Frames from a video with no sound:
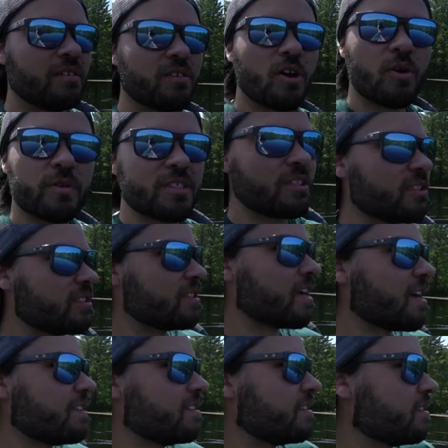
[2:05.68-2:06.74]
Always a good
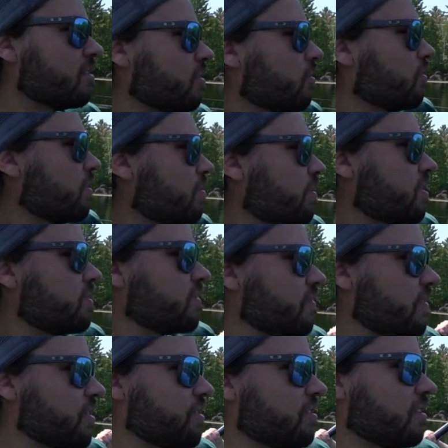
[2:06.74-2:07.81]
sign to see a loon. That means there's
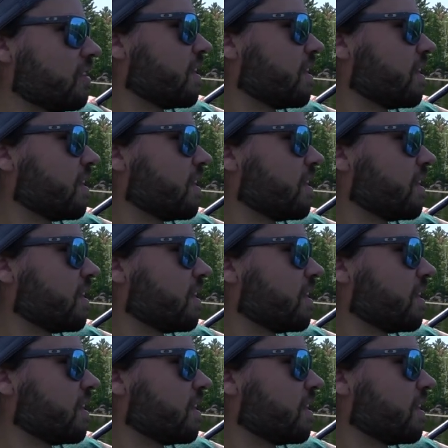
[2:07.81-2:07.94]
fish in the